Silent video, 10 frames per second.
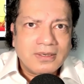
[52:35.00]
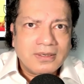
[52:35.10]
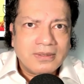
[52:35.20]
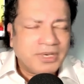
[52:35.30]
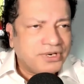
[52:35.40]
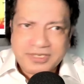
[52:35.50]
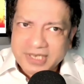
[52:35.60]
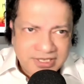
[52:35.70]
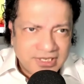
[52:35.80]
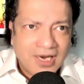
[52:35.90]
because
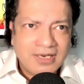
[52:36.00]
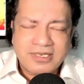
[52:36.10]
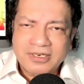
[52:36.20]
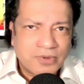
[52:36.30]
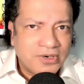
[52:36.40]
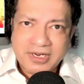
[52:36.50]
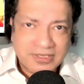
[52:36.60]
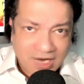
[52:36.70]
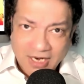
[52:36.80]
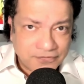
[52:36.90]
anxiety and worry is
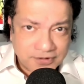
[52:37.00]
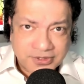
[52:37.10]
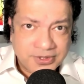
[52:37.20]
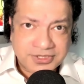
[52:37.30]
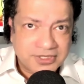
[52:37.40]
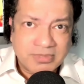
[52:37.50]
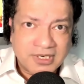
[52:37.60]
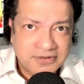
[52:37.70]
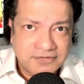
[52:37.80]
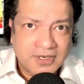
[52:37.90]
not for the Christian
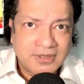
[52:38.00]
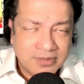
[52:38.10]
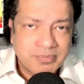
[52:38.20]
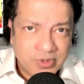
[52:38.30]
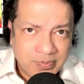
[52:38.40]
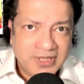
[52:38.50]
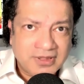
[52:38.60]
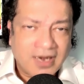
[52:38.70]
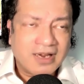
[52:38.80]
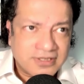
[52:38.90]
believer. Let me repeat
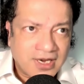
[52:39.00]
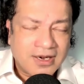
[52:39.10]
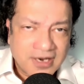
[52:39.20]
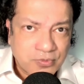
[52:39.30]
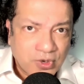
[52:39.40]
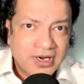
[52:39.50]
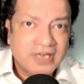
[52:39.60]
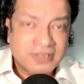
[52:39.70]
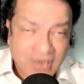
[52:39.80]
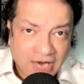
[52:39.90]
that anxiety and worry
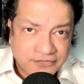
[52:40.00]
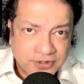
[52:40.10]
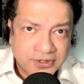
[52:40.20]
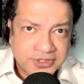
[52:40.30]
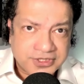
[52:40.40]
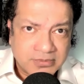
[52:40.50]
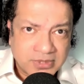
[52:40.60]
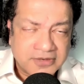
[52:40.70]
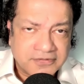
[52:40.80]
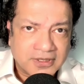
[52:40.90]
is not for the Christian
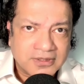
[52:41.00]
believer.